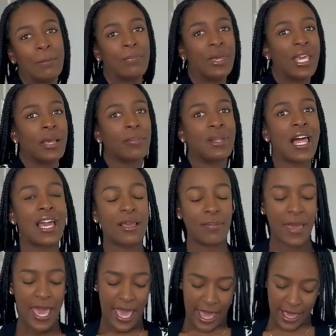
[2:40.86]
Big black
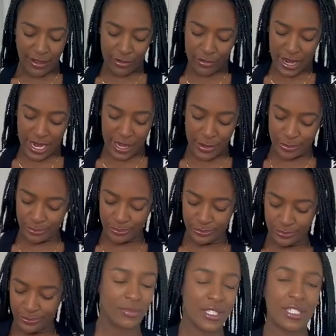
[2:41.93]
bag, right?
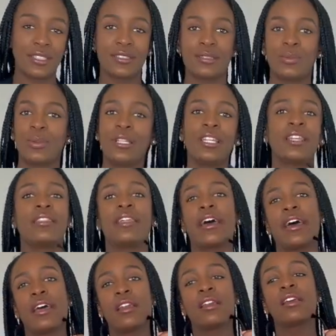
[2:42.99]
Because we need
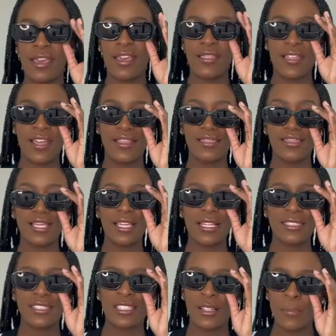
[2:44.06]
that. And then
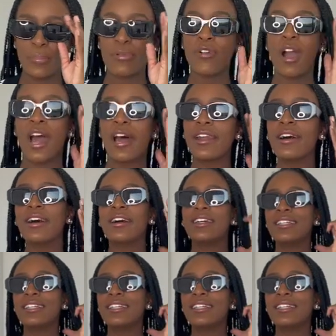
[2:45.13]
these Prada